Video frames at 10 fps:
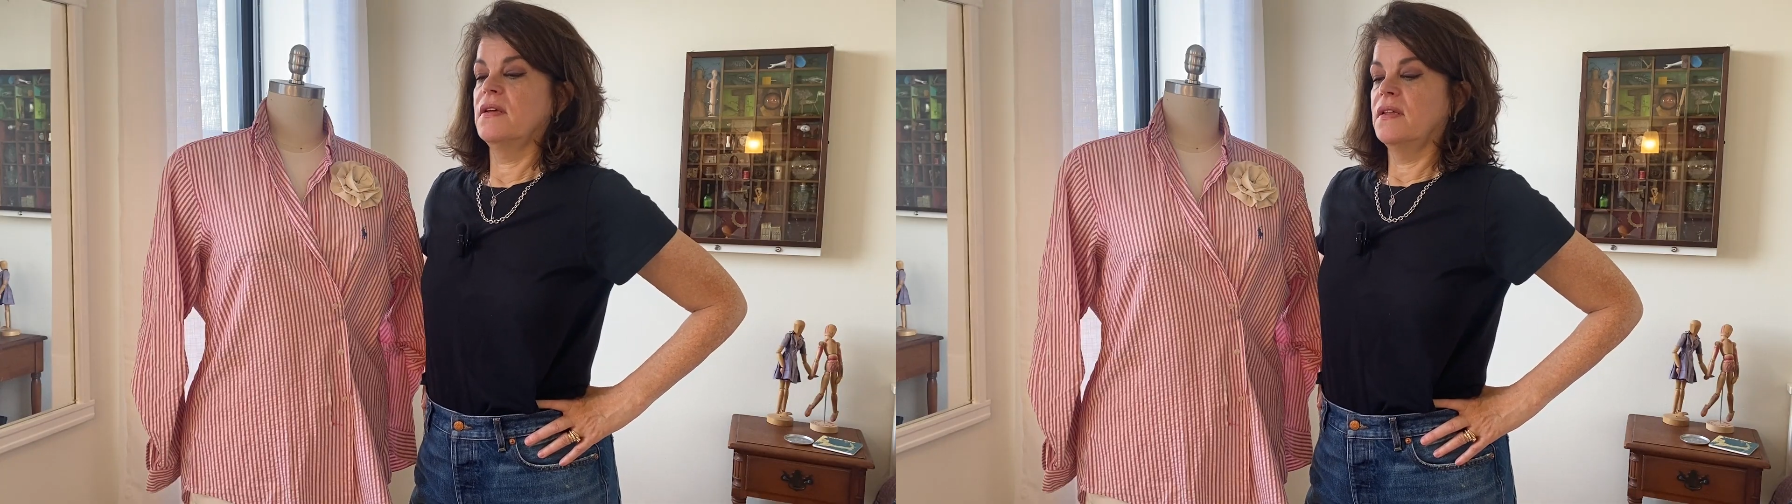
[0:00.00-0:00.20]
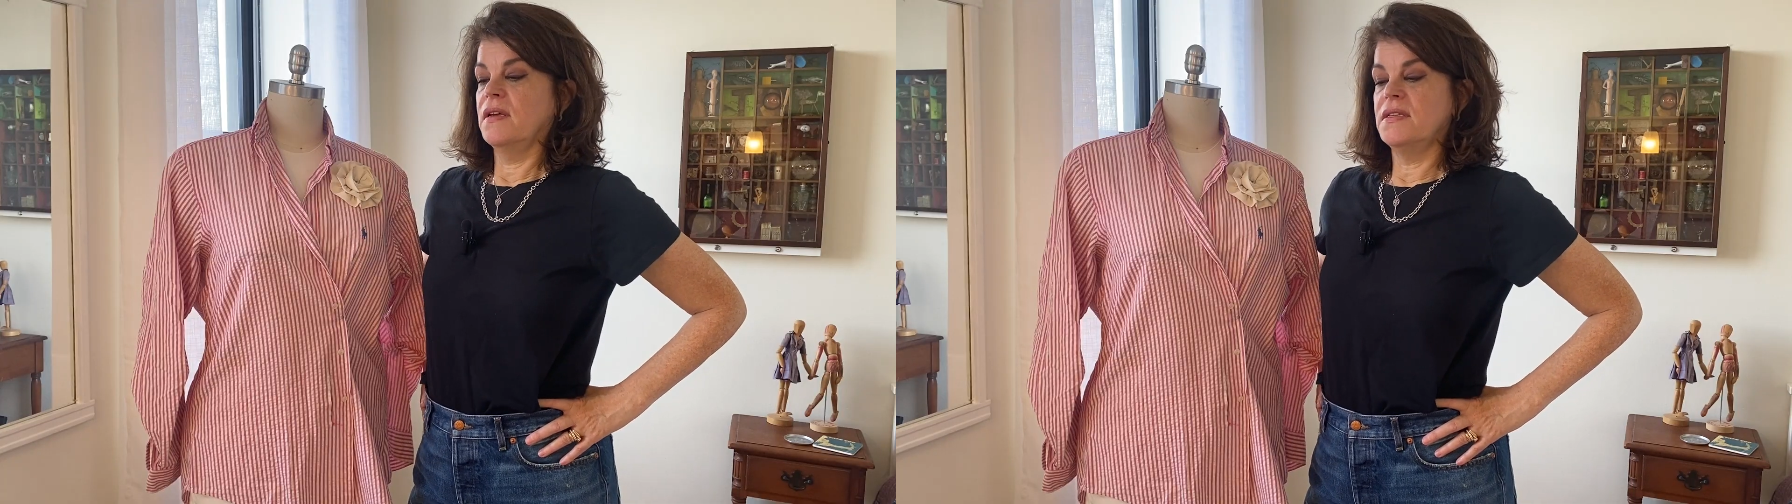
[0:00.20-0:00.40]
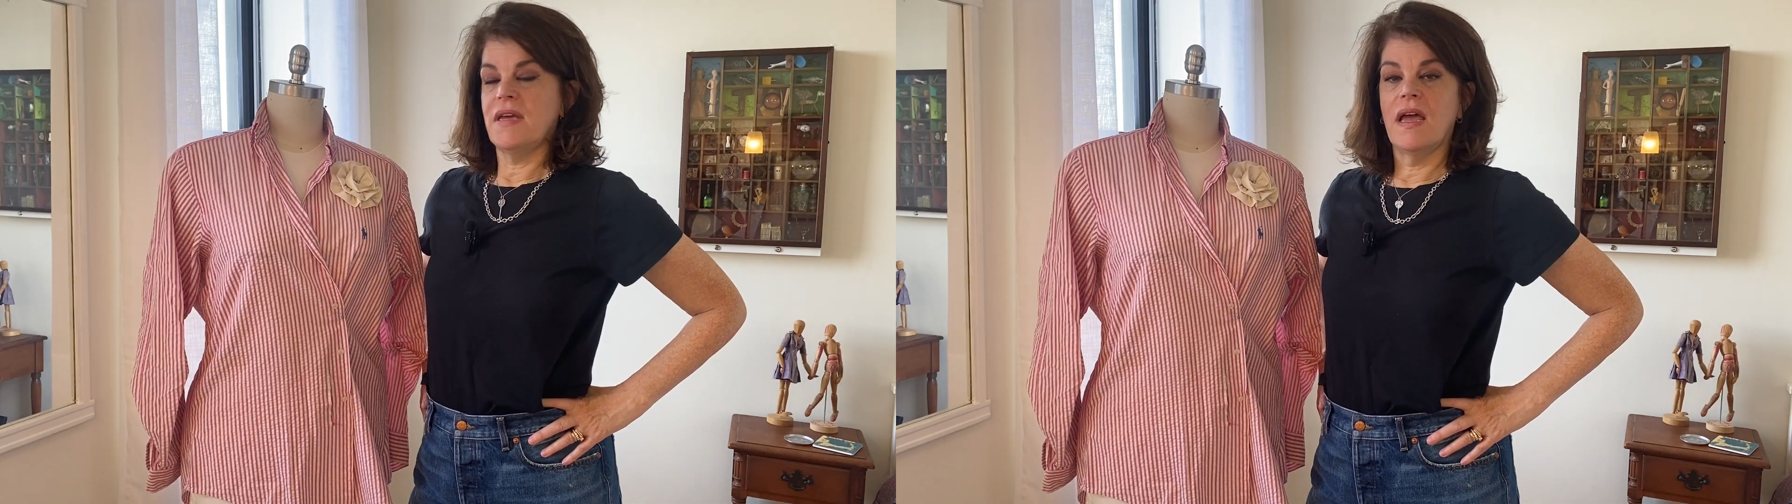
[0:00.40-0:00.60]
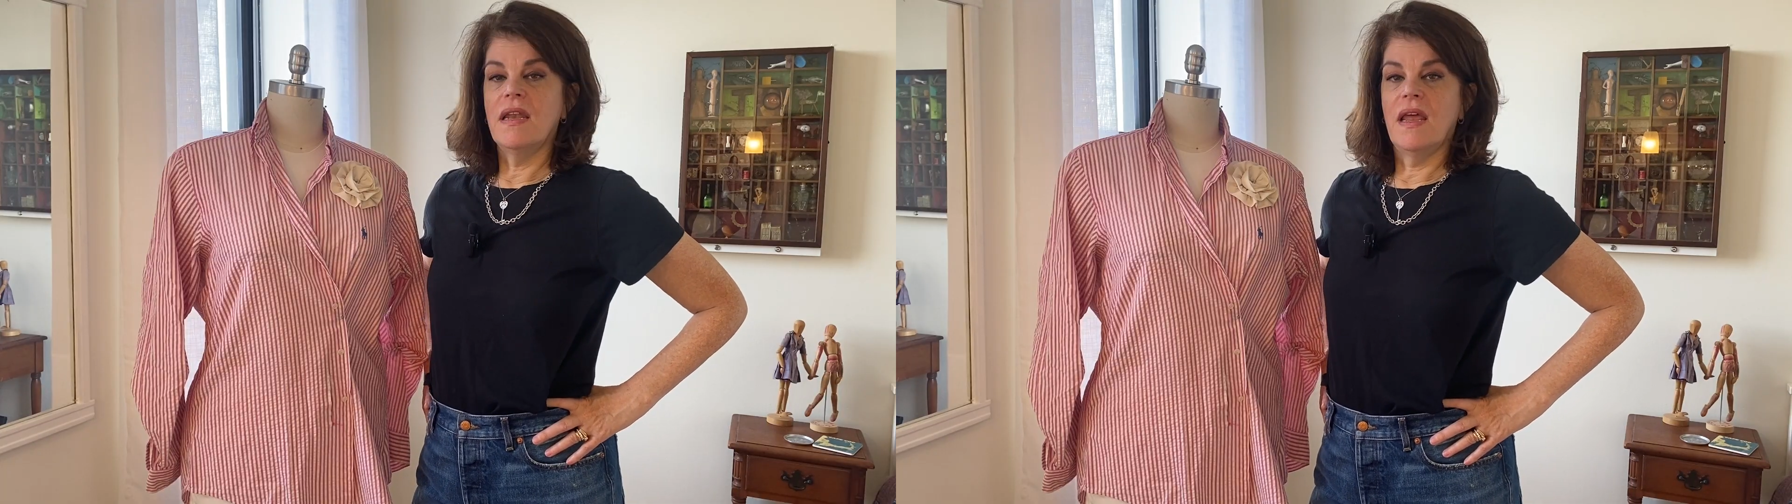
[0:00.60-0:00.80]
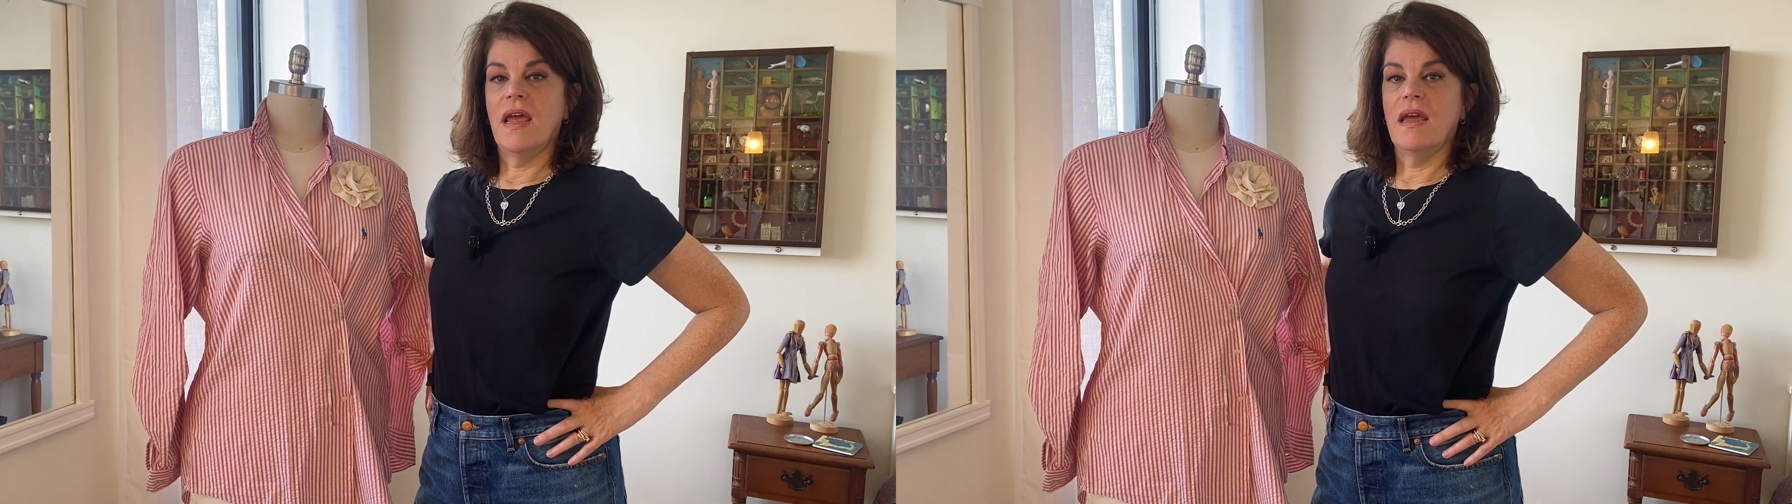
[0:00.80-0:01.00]
Like
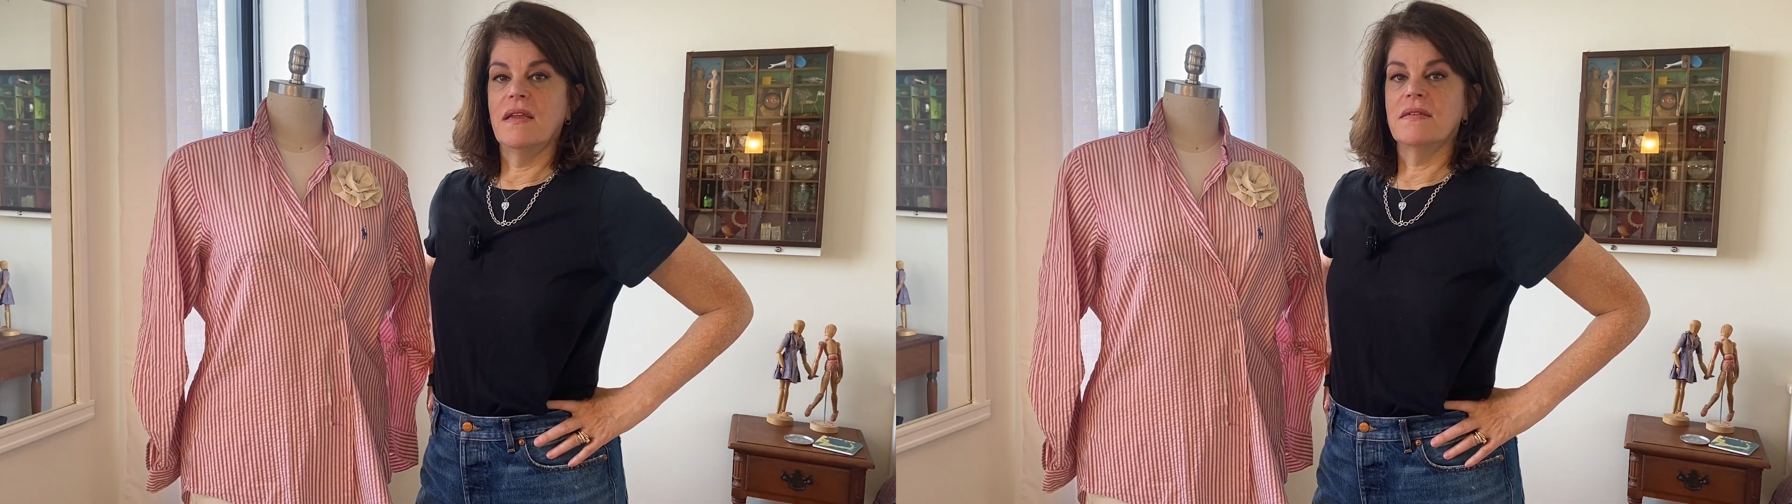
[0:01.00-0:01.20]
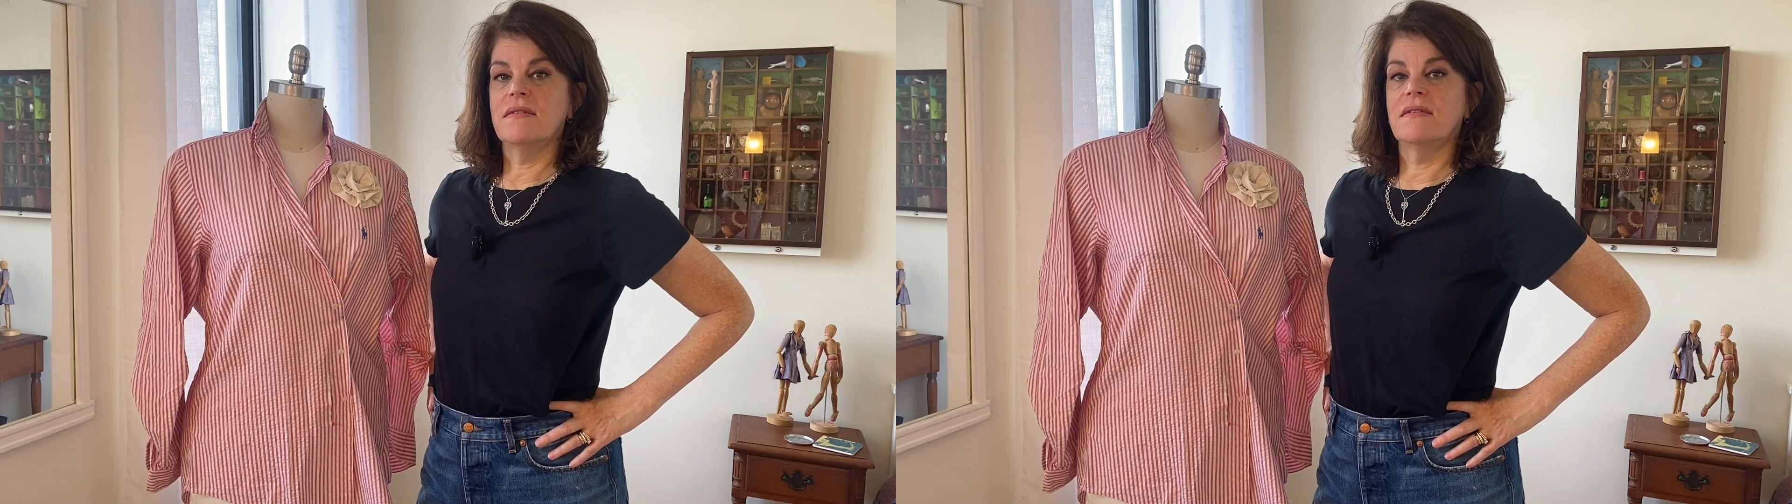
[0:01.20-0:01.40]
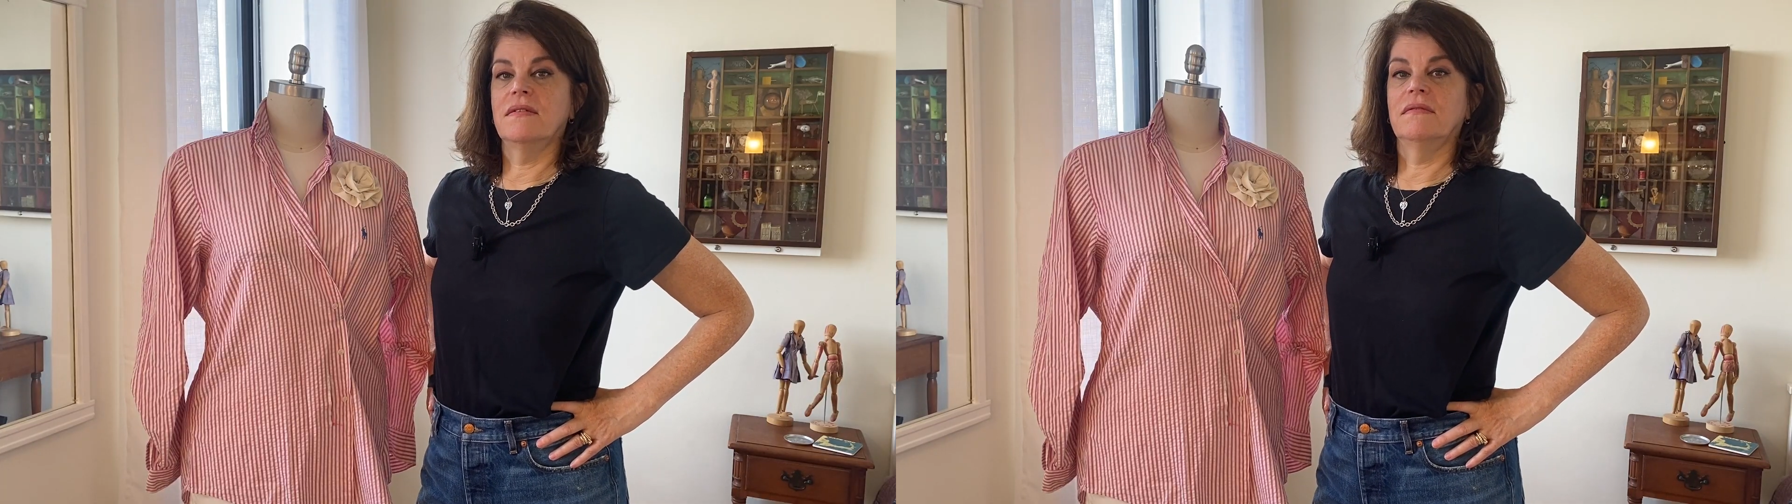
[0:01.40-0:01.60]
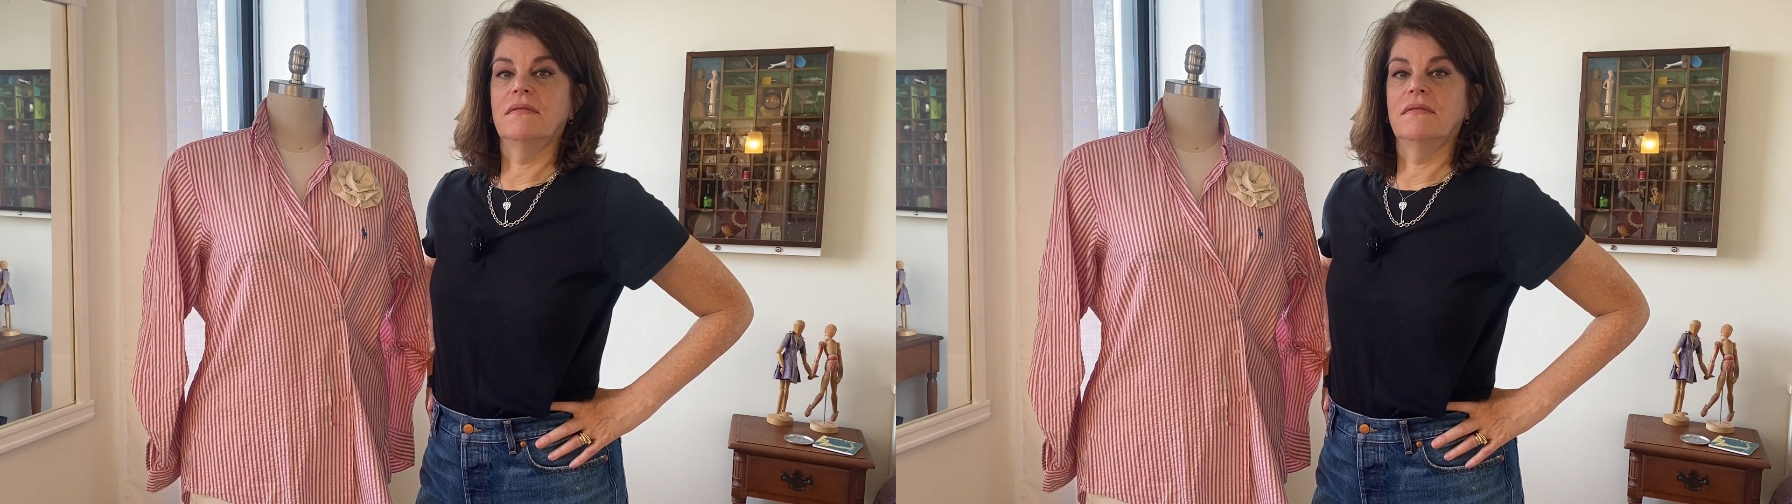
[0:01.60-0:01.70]
10 days.